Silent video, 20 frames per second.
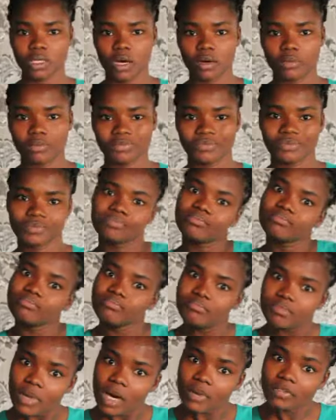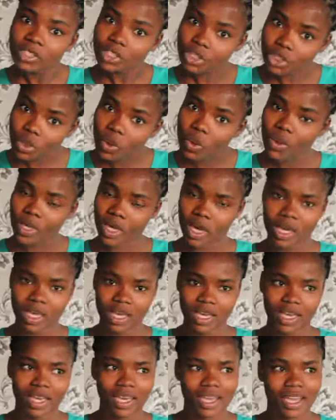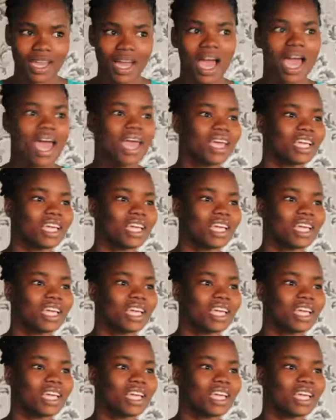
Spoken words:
of the show. Yeah.